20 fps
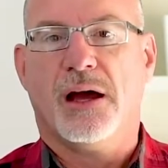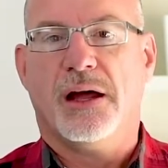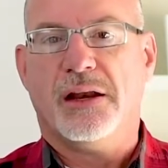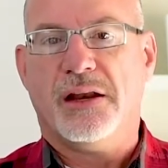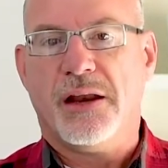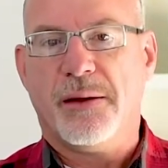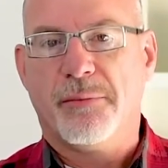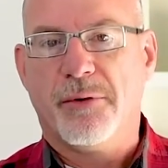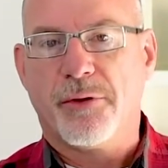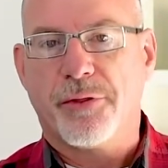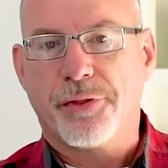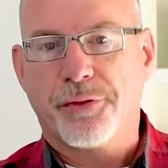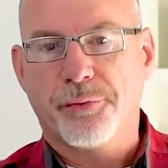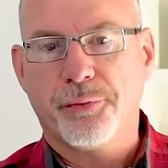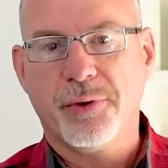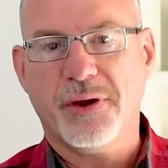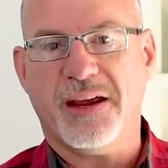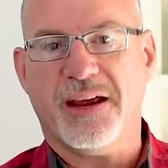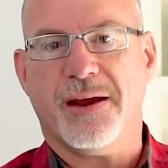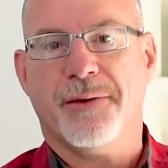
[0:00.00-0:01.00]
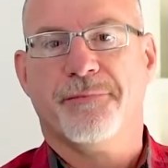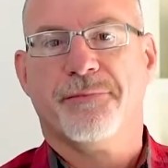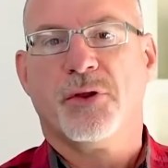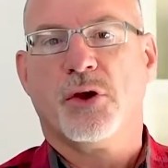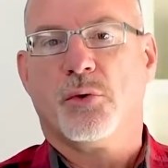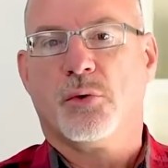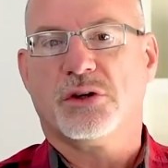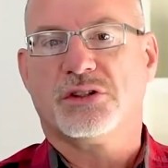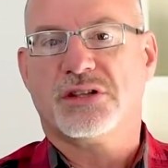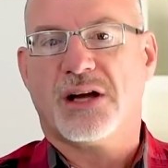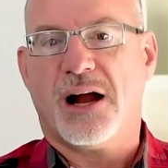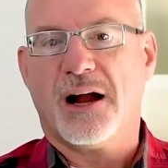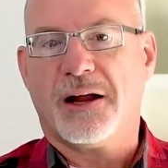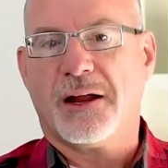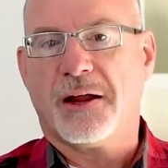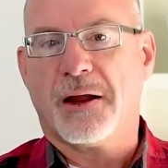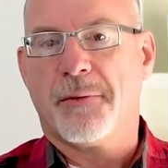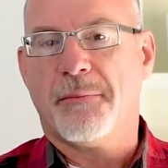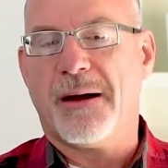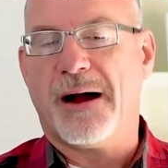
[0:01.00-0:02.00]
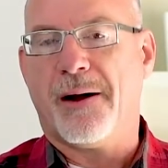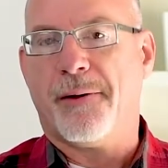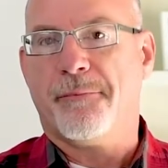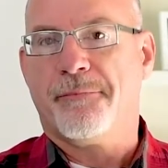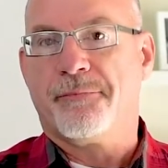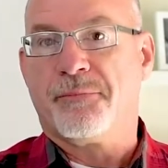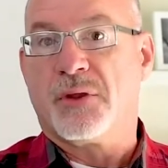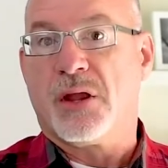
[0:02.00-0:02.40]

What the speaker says: Number three, we're talking about